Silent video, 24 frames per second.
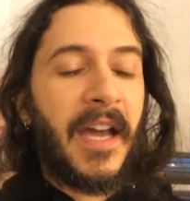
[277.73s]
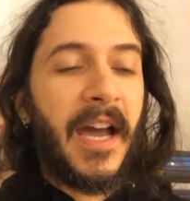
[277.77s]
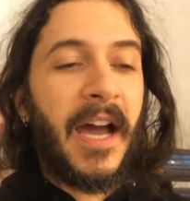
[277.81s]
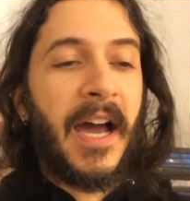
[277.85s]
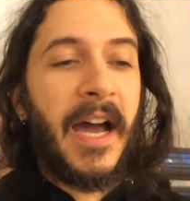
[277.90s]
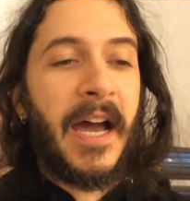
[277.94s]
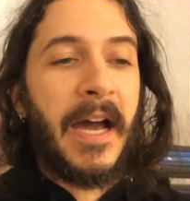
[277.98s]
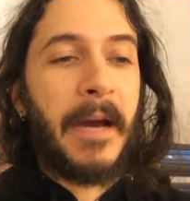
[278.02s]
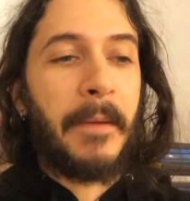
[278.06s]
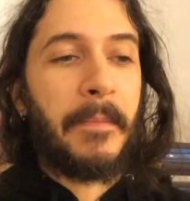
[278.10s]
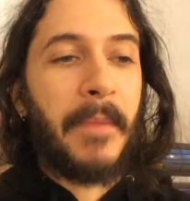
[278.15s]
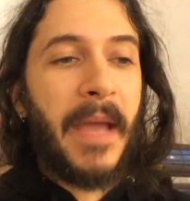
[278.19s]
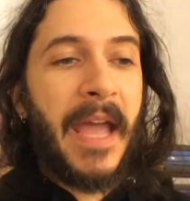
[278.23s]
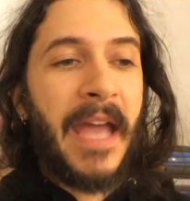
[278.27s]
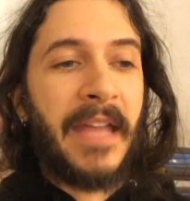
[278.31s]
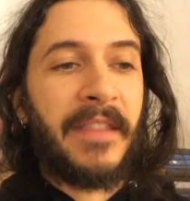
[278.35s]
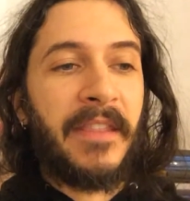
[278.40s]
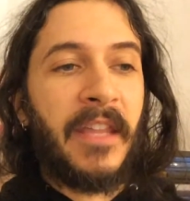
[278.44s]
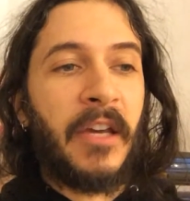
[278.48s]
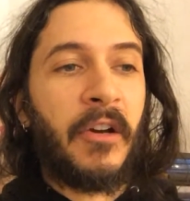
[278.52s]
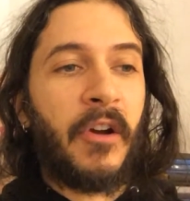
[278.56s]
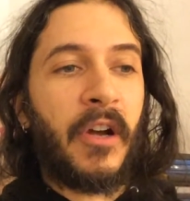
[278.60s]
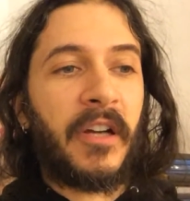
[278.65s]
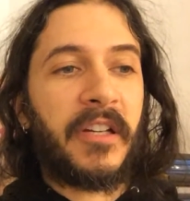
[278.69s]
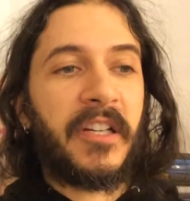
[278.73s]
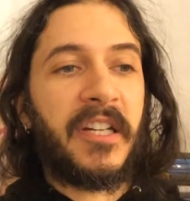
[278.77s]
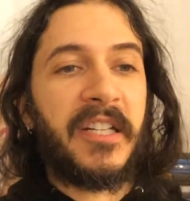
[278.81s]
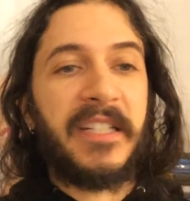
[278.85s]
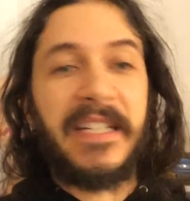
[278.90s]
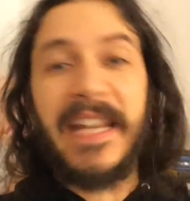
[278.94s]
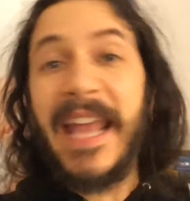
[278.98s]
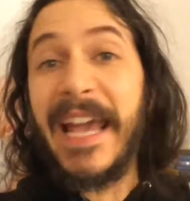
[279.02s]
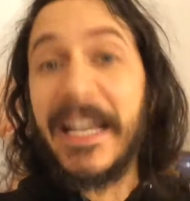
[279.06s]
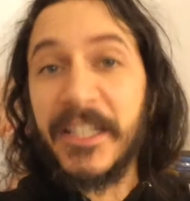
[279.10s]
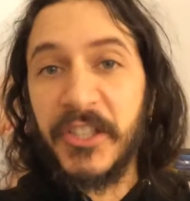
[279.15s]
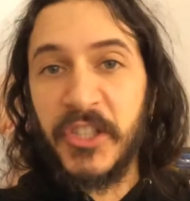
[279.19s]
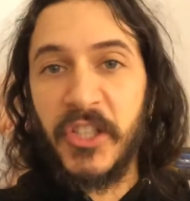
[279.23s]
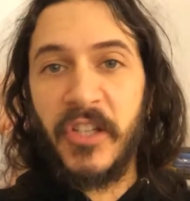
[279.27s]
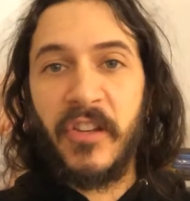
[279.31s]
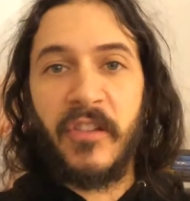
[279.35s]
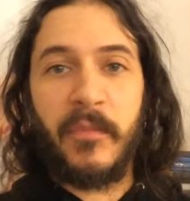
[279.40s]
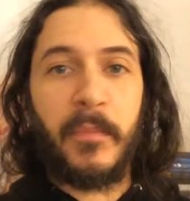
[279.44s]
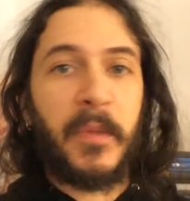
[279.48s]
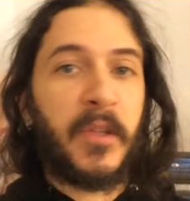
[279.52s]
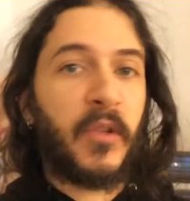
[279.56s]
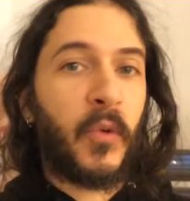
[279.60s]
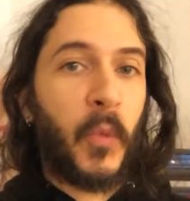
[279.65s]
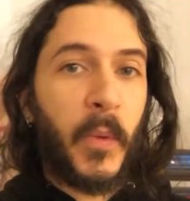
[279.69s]
Um, and there are
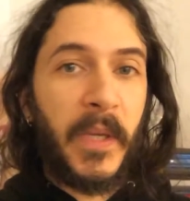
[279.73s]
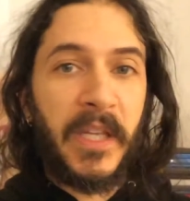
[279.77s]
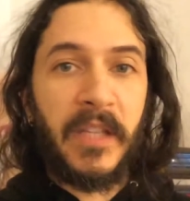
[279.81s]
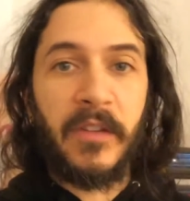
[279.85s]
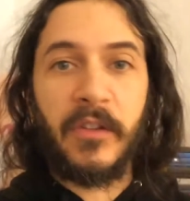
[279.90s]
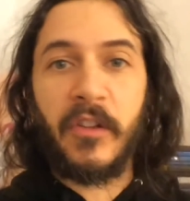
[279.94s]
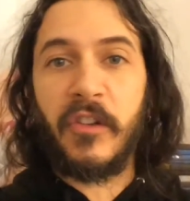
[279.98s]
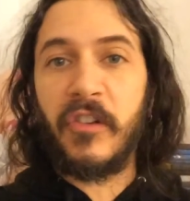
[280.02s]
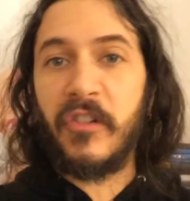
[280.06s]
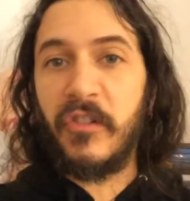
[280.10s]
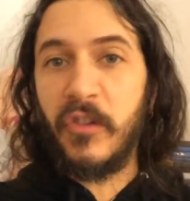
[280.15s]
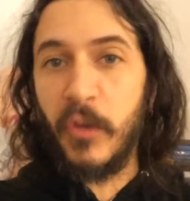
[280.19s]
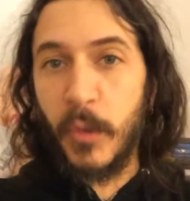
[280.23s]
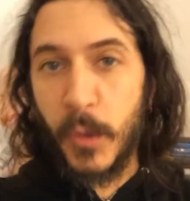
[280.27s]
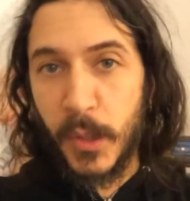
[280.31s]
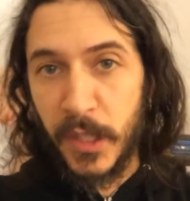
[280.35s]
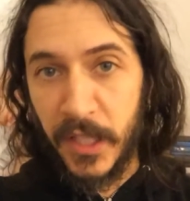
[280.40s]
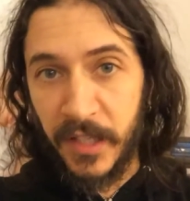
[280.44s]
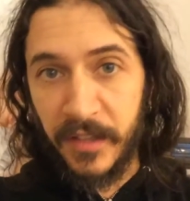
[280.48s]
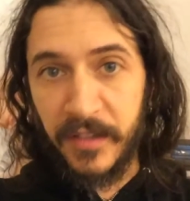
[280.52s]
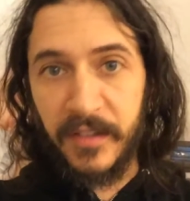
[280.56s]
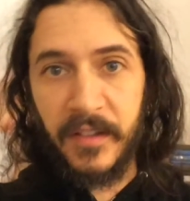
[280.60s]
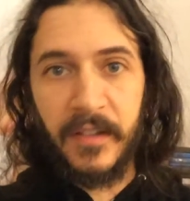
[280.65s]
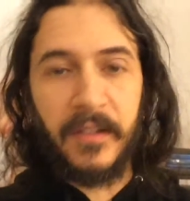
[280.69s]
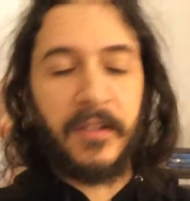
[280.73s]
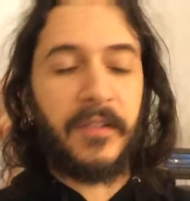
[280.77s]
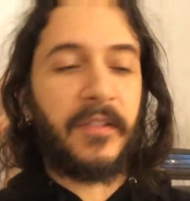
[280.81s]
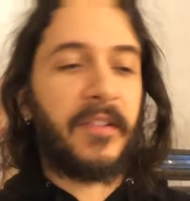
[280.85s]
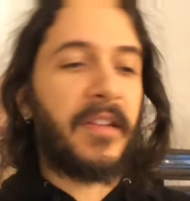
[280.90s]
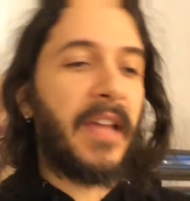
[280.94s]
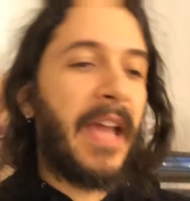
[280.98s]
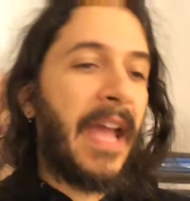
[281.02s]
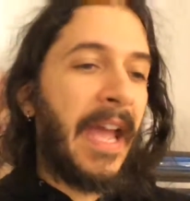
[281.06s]
connections between stewardesses,